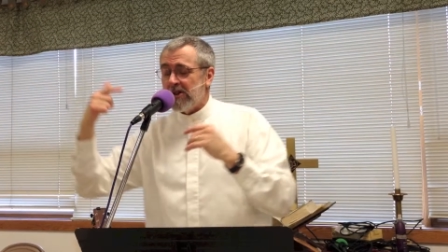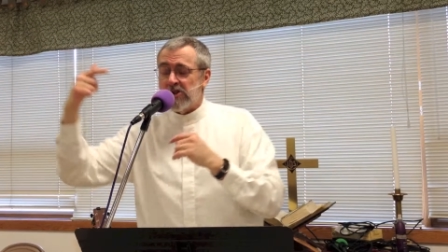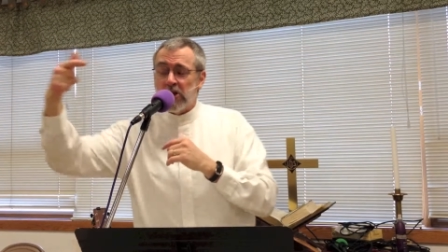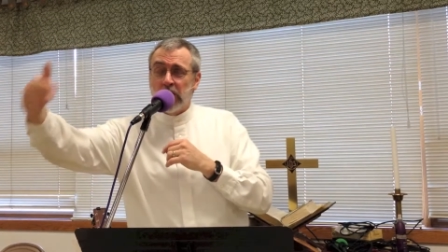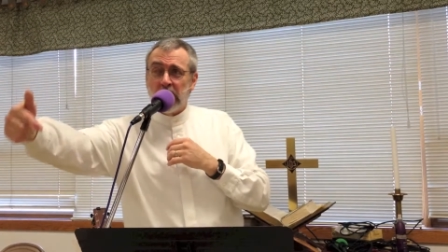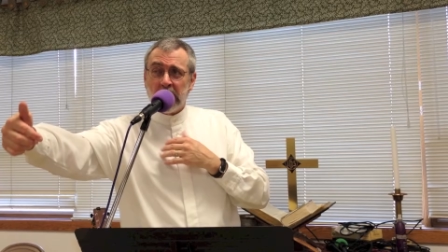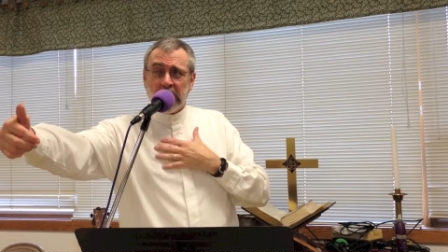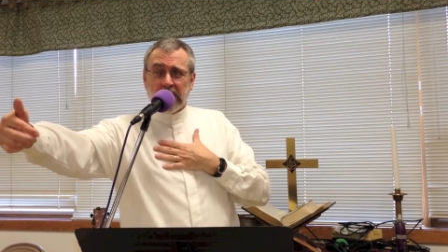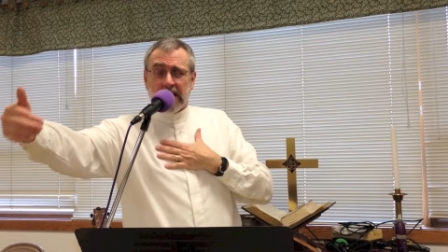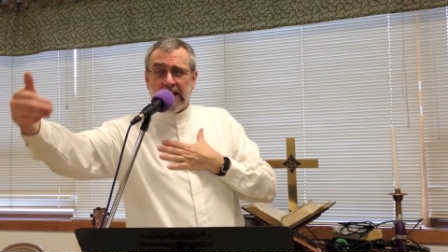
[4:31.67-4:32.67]
so
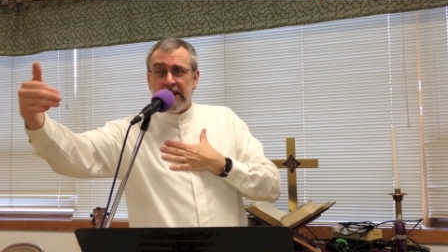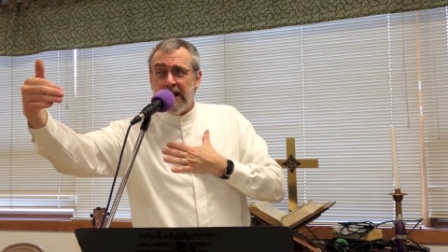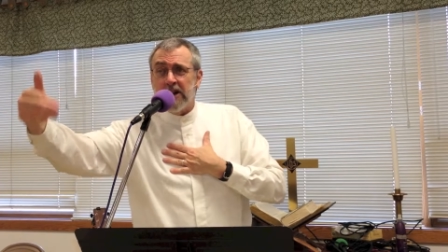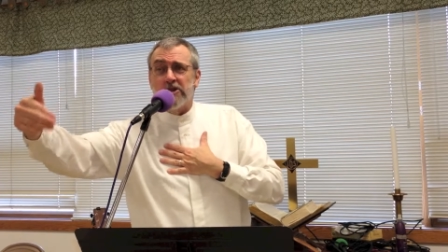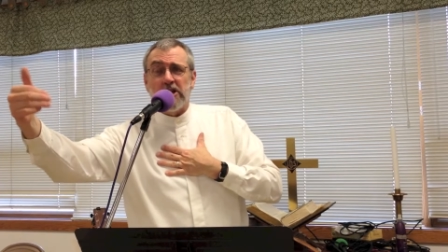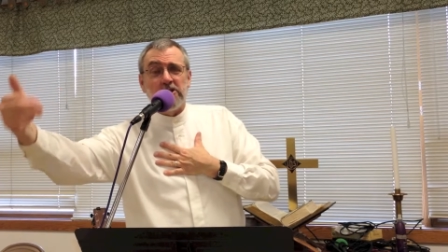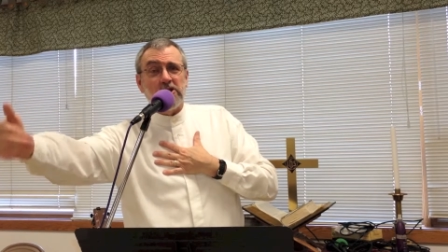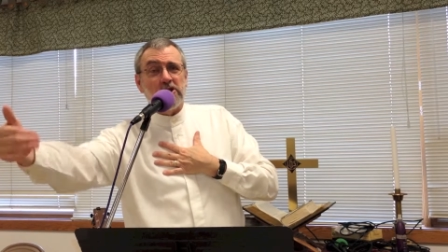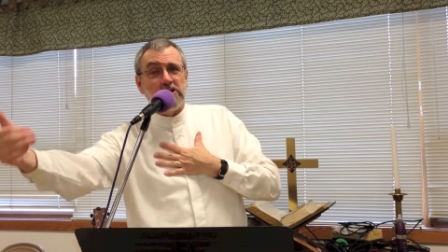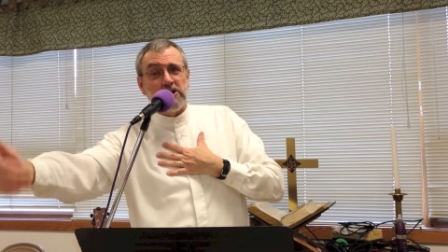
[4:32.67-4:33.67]
in there,
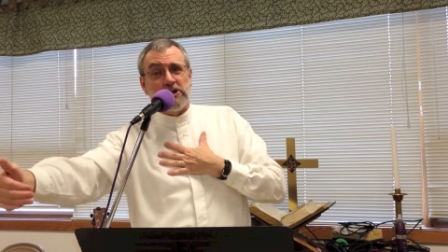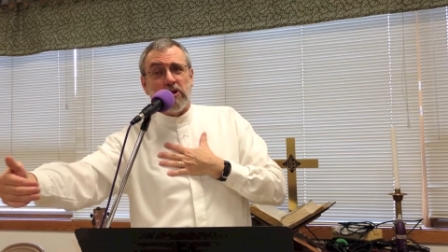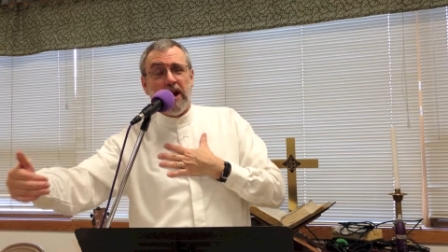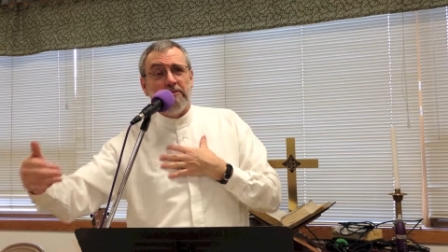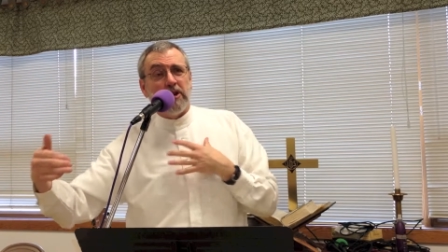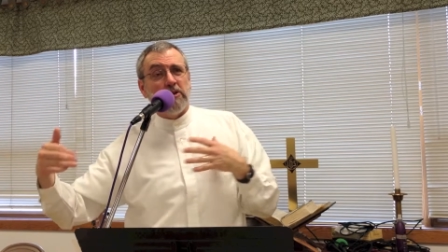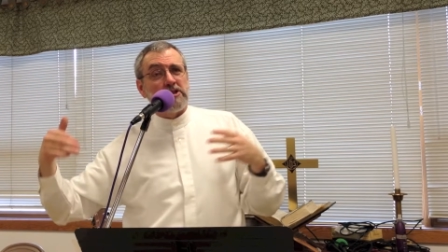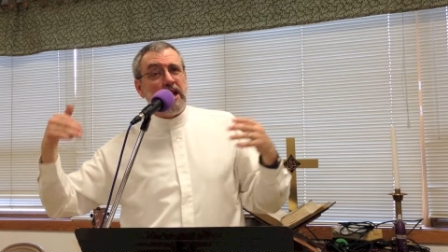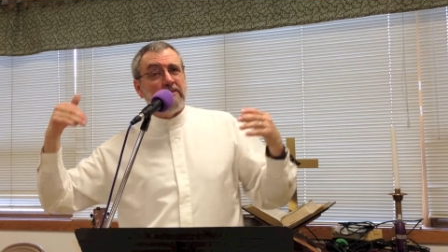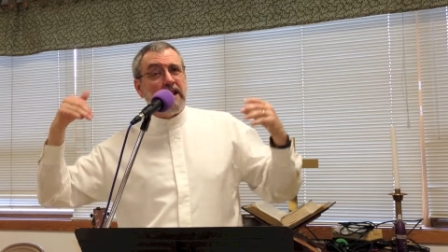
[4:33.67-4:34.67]
Jesus is described, though,
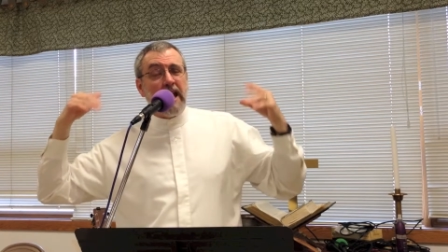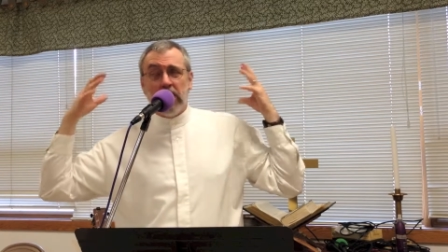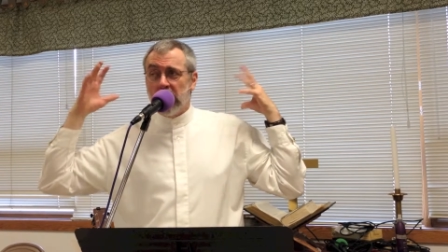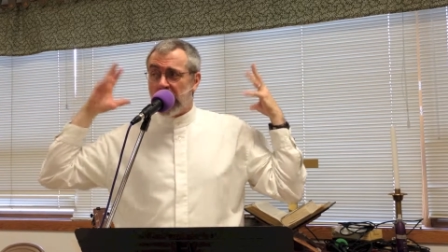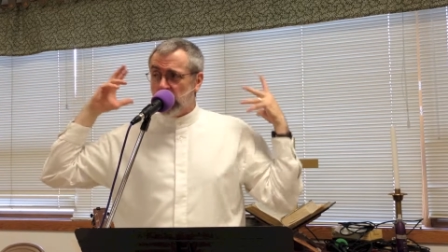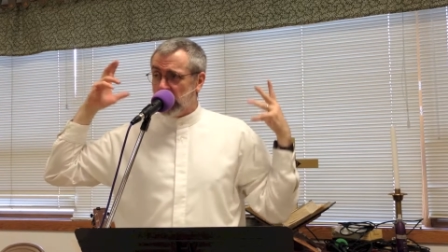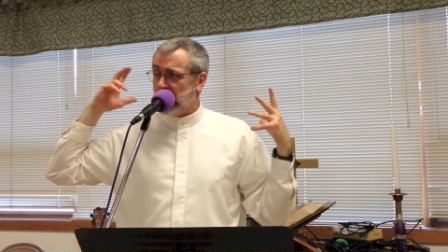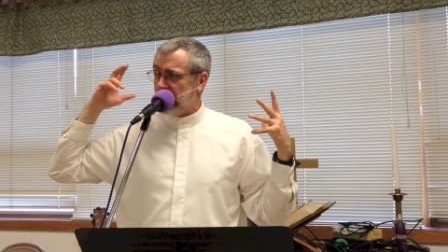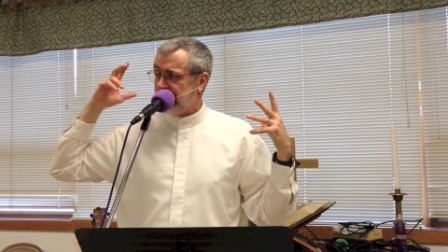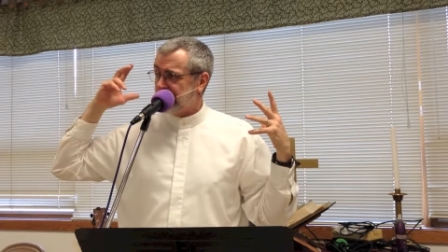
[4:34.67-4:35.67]
as having hair like
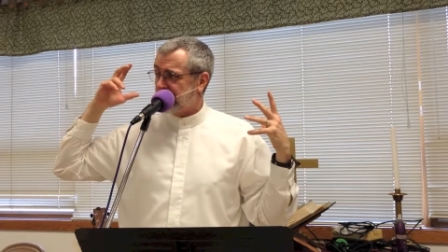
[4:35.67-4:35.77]
wool.